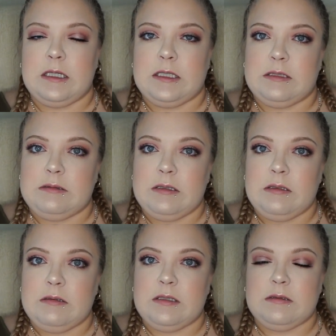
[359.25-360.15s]
I don't
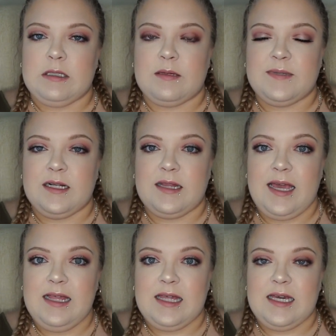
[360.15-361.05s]
know, I don't think I'm going to
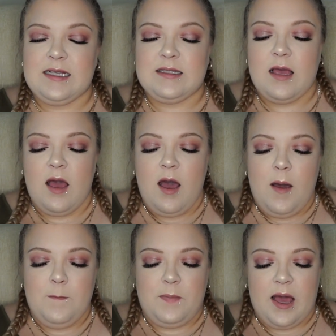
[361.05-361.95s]
like these.
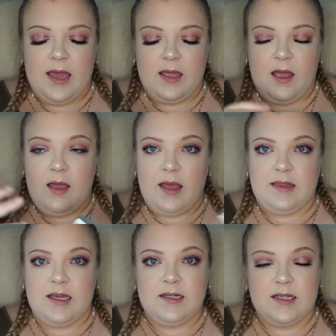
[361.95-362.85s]
But at
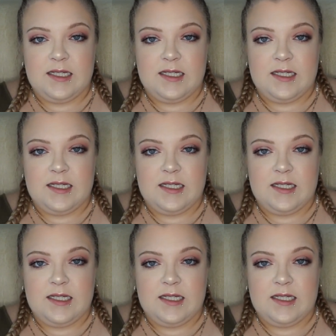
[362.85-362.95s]
the end of the